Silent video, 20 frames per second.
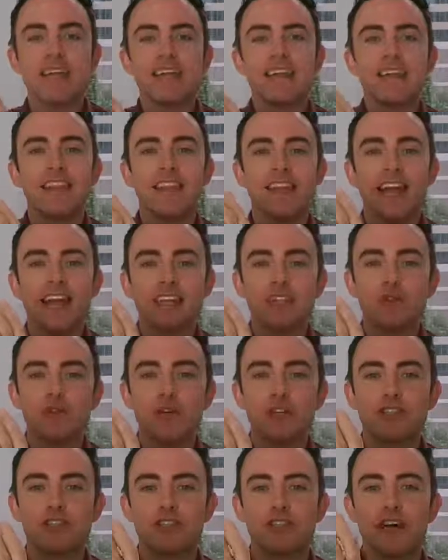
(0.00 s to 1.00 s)
The next
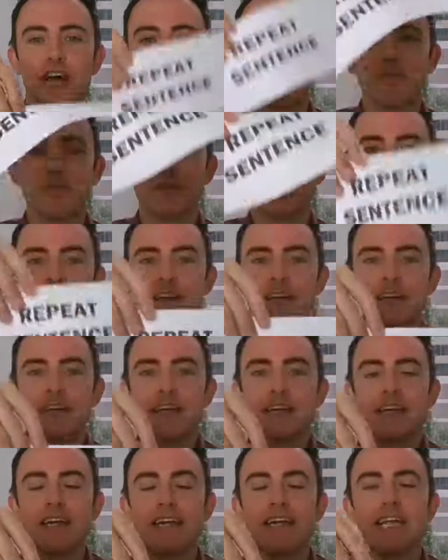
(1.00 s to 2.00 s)
question type
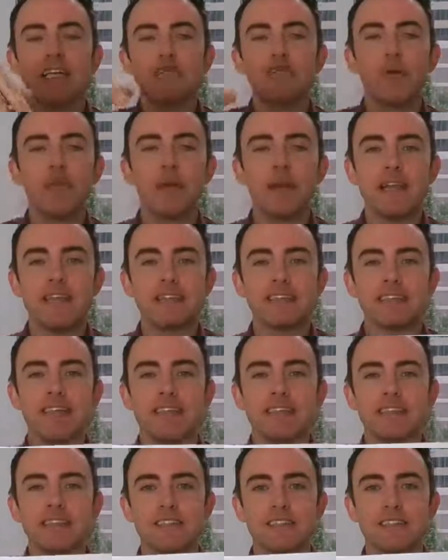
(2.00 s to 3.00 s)
is repeat
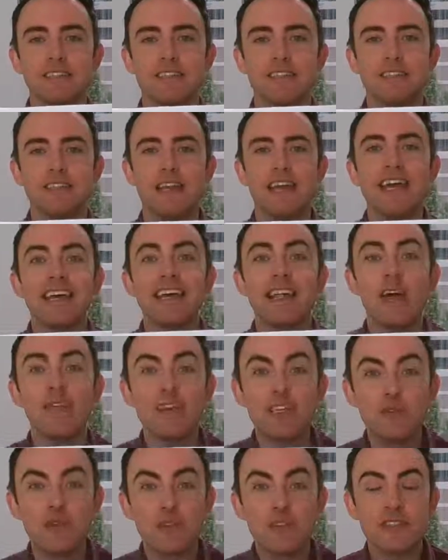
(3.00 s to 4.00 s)
sentence. Now
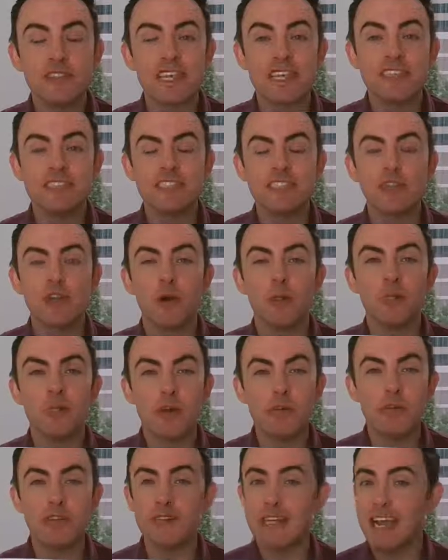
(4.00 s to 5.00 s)
this one's testing your
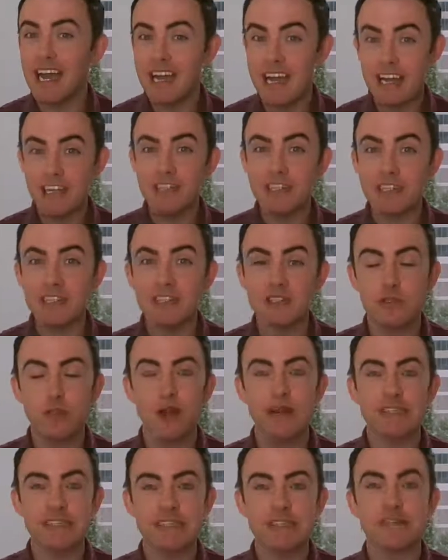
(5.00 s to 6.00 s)
memory and actually is
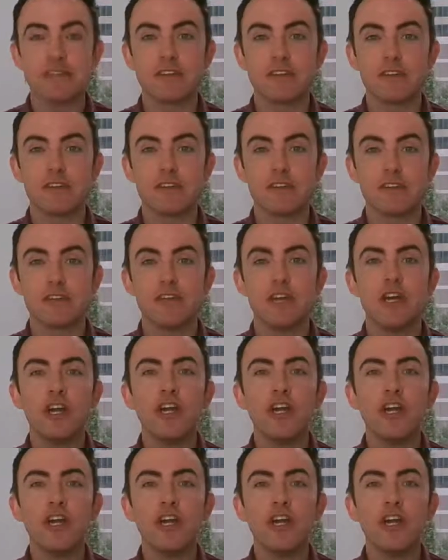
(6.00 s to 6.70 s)
quite difficult.